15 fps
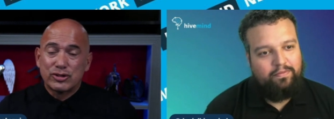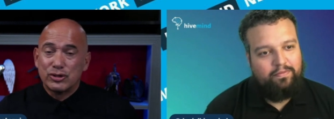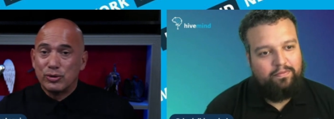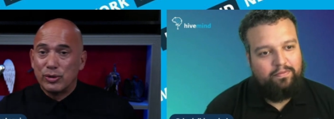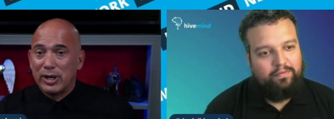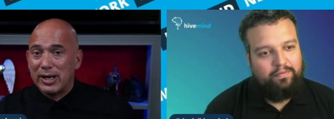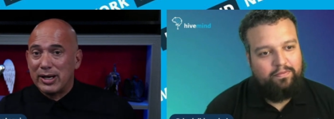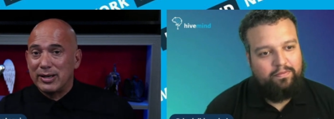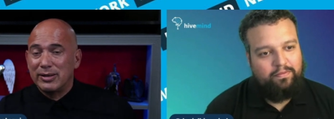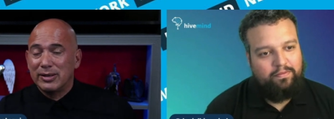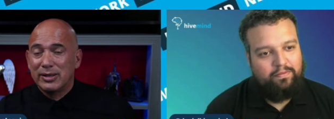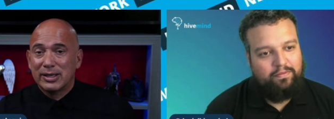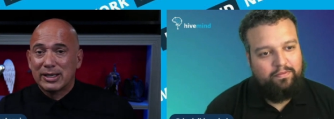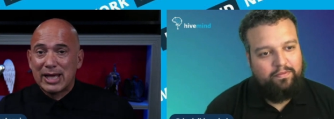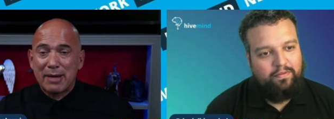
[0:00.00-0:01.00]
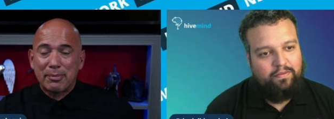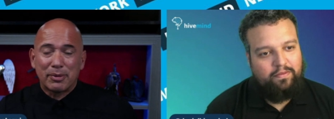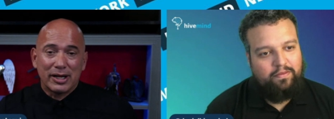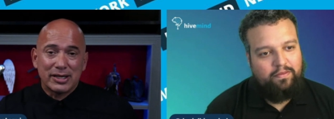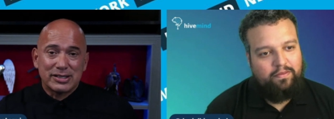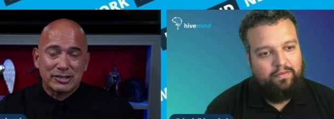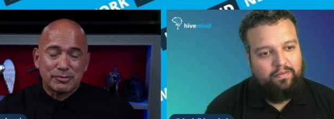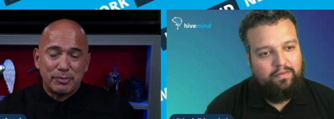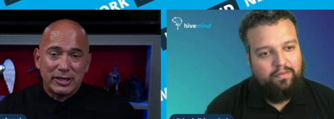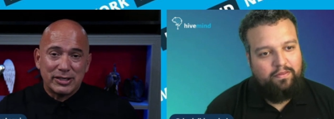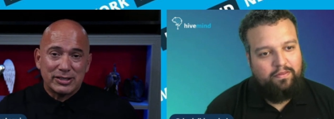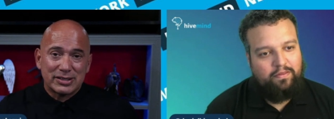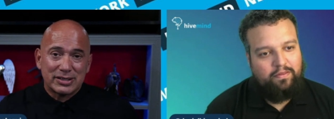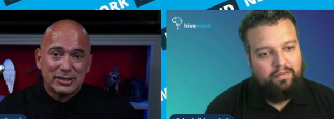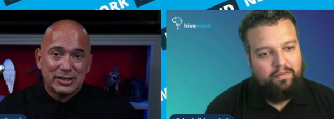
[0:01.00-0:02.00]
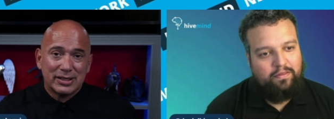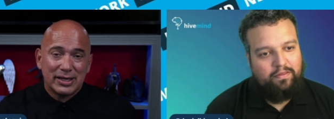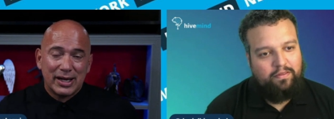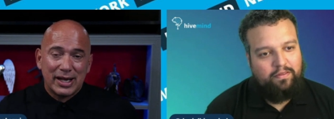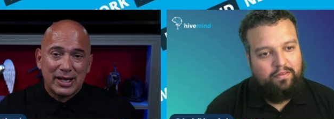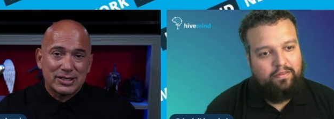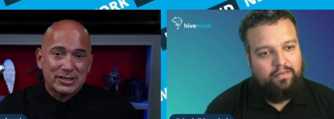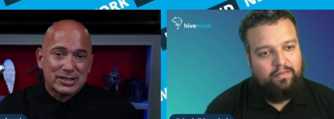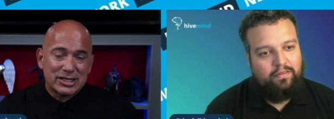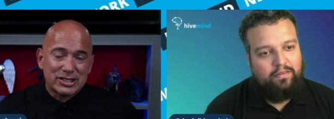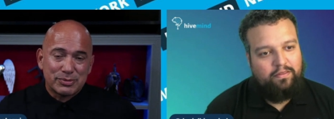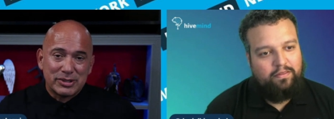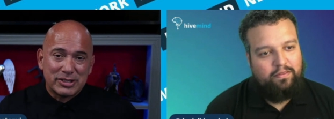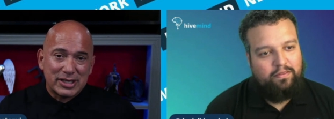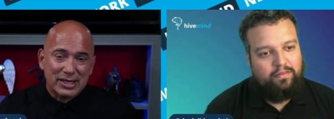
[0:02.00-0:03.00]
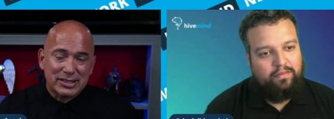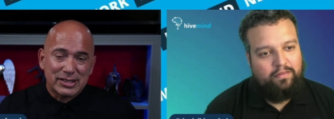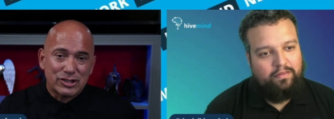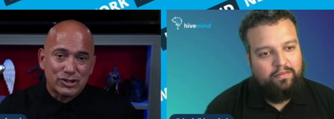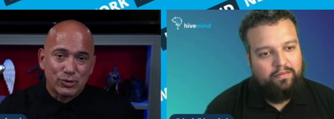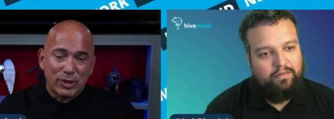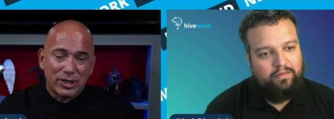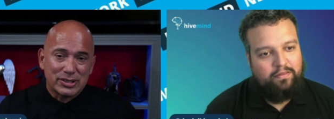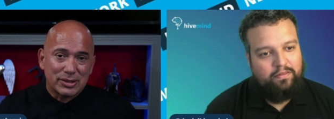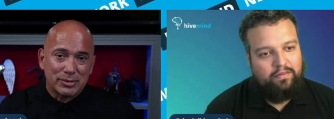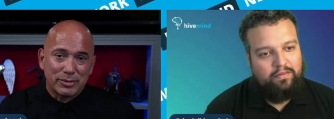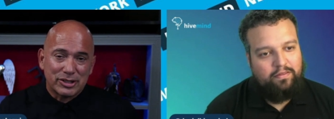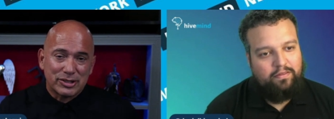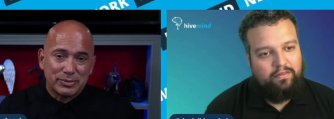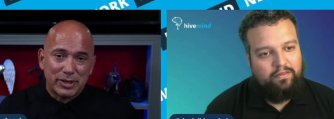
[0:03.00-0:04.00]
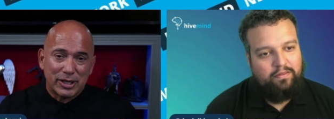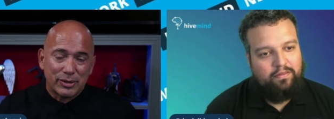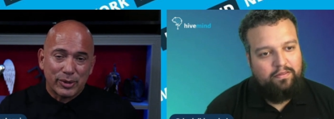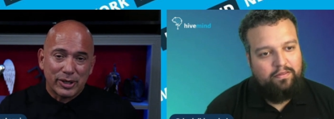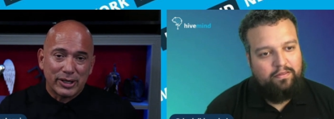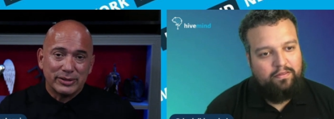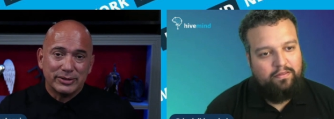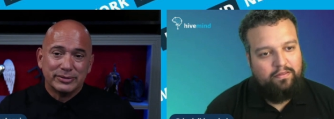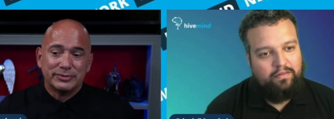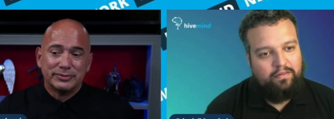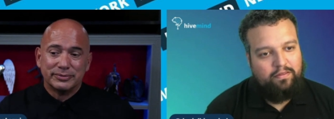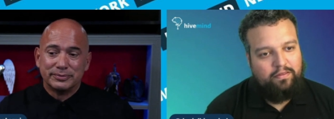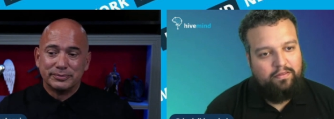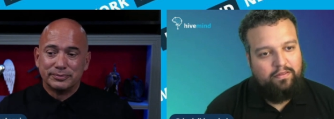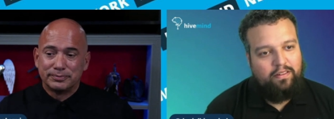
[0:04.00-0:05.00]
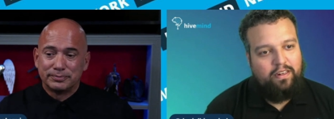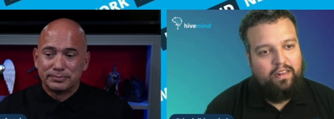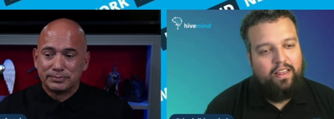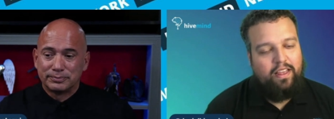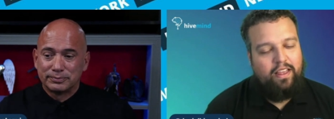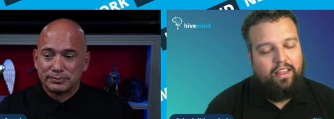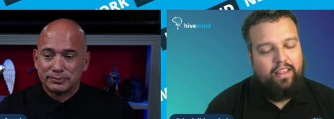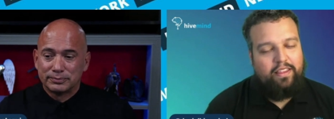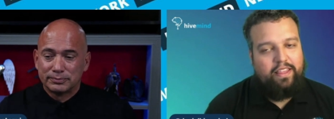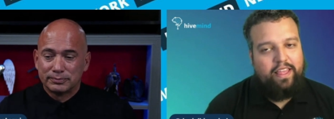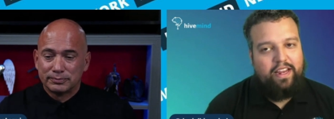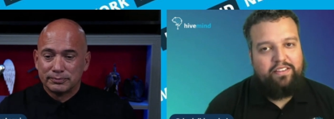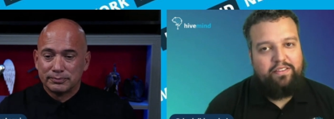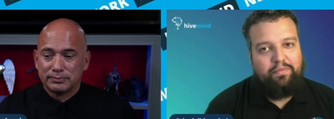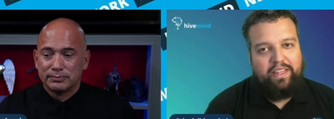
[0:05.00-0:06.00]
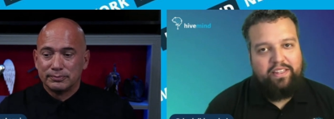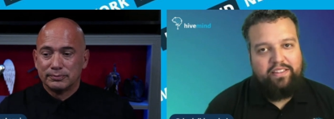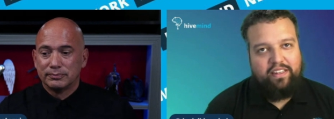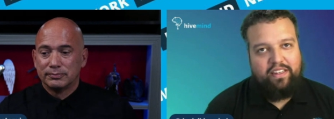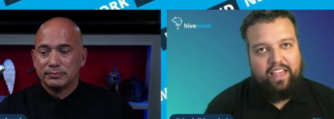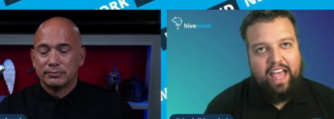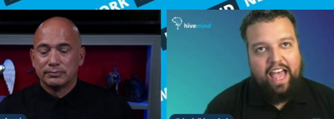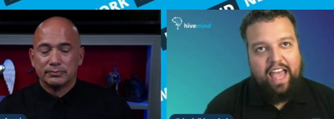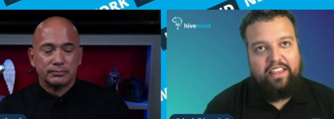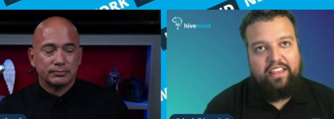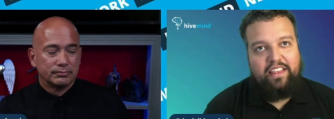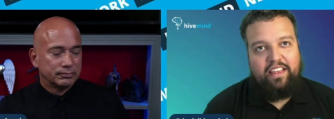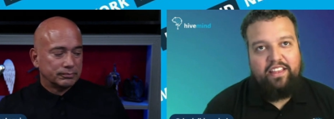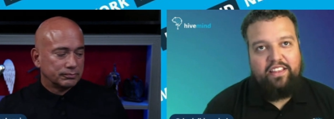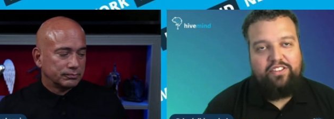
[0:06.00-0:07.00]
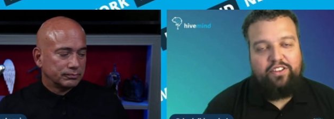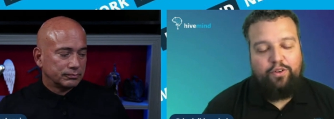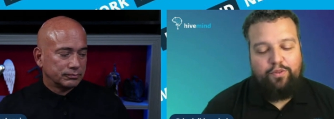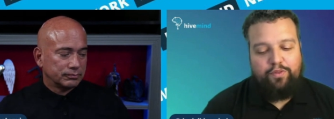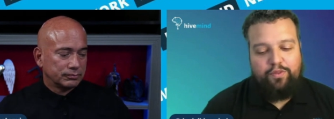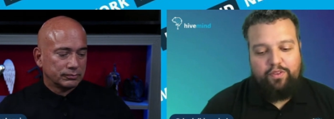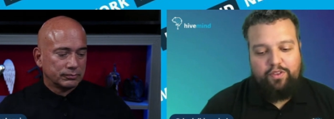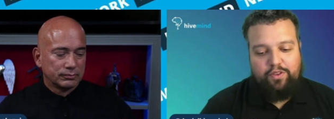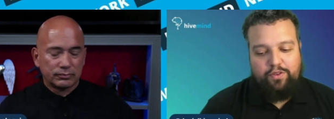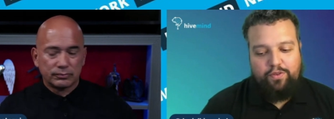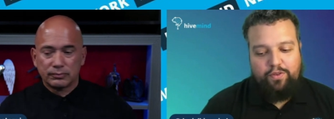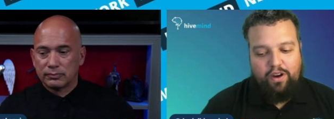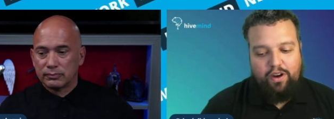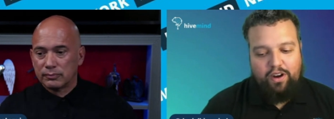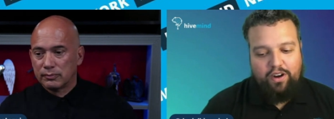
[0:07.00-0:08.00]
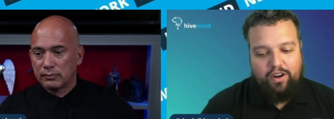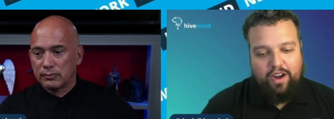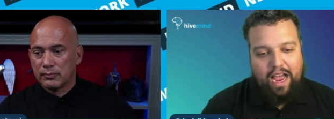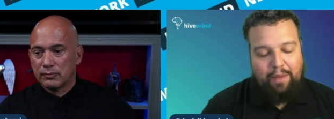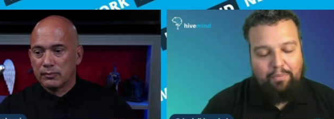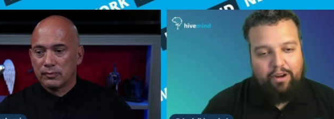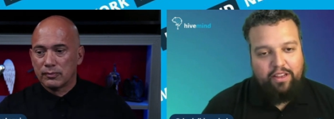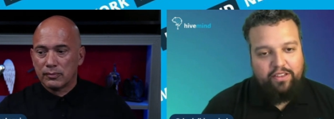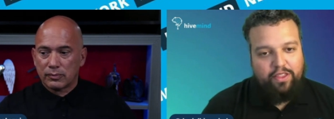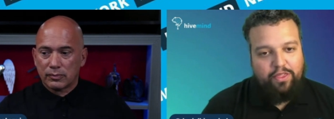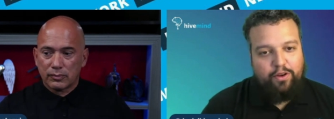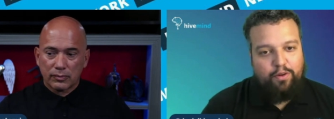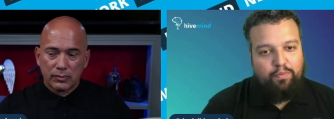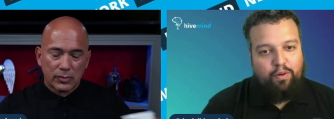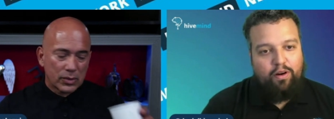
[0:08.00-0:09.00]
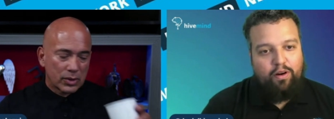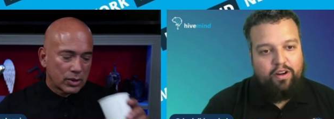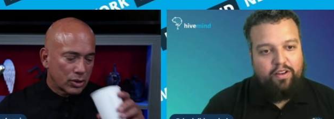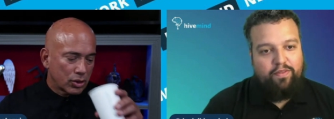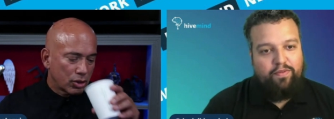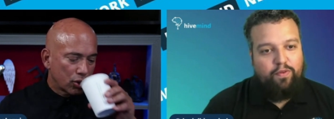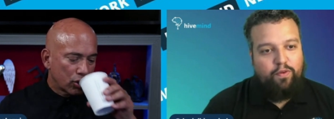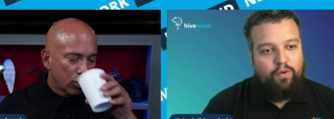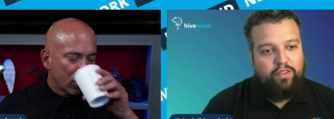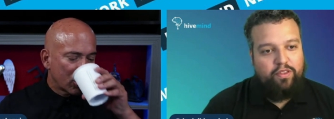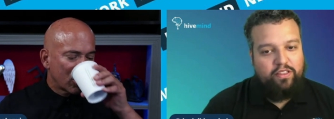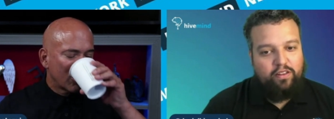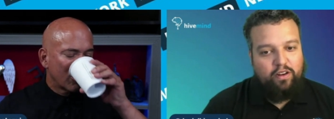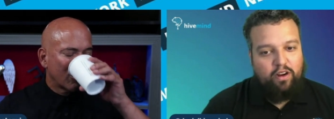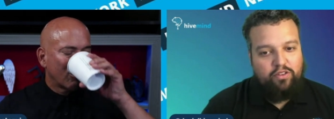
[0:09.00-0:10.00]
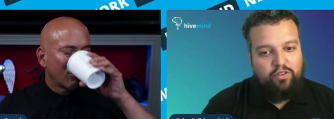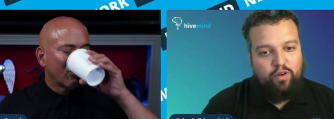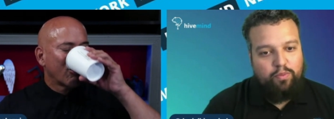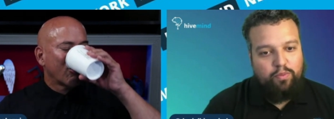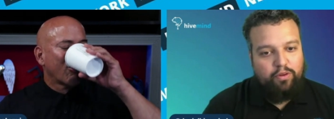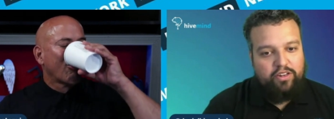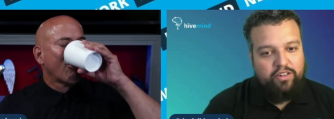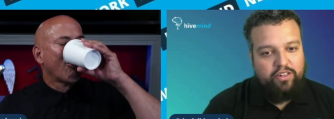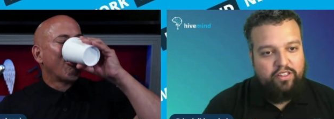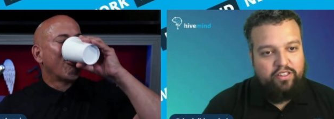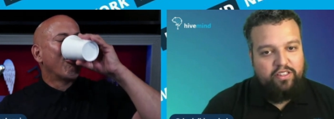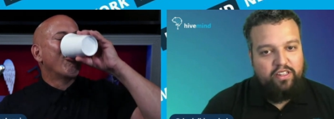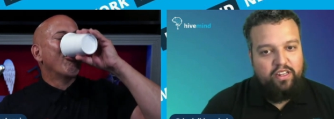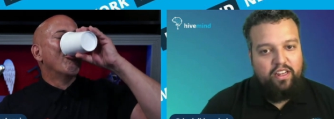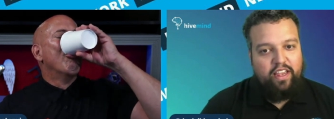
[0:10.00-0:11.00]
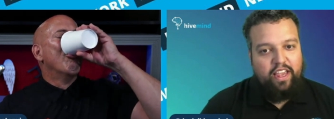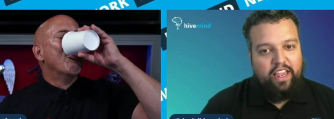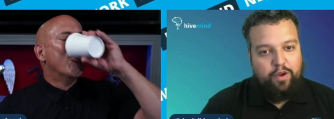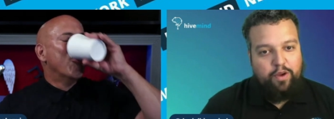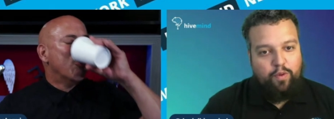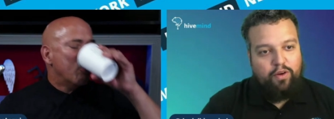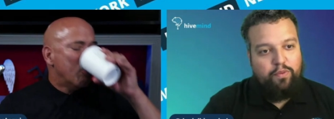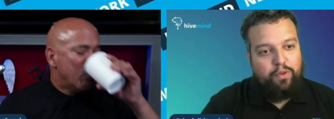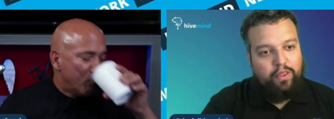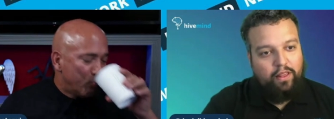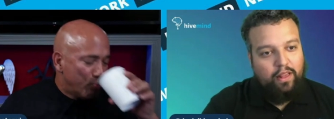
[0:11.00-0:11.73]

Speaker 1: to a capitalized expense, and it just hits me taxation wise in a much better way.
Speaker 2: That is amazing. I so you are operating as a third party for these large corporations, and you work with